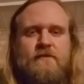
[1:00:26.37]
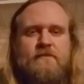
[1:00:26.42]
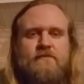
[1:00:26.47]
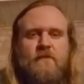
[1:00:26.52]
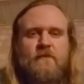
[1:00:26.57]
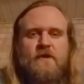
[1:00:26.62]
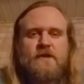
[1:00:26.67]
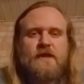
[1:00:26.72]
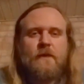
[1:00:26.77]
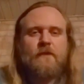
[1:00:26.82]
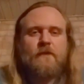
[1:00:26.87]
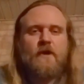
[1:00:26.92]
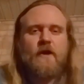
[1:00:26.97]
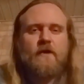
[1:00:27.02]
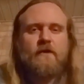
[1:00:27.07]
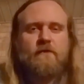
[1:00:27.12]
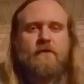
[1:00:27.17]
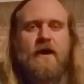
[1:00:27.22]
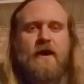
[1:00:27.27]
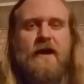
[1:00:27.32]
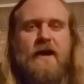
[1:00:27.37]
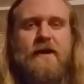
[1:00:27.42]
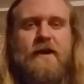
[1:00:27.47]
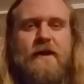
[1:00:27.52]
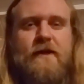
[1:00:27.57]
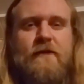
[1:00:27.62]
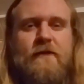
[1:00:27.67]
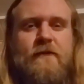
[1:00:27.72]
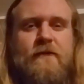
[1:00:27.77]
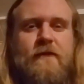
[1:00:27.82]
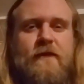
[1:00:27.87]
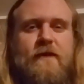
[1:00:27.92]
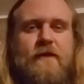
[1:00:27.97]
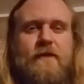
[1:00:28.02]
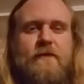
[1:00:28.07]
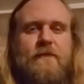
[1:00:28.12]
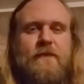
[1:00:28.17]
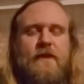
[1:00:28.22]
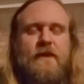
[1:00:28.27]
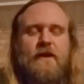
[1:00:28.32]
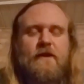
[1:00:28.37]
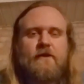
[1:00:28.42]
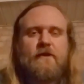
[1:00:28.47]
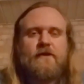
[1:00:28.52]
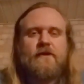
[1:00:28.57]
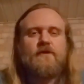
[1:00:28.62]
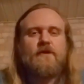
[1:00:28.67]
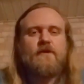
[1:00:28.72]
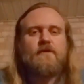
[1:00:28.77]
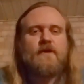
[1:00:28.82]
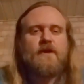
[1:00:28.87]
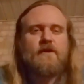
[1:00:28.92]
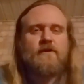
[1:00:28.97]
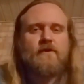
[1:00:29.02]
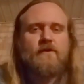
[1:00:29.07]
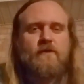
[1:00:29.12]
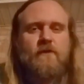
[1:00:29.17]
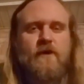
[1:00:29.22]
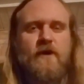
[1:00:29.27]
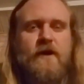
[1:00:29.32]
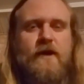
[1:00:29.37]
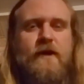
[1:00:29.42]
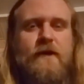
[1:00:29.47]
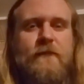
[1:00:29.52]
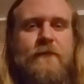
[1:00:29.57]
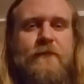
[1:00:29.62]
What's up with all the rocking? I mean, like, are you new here or what?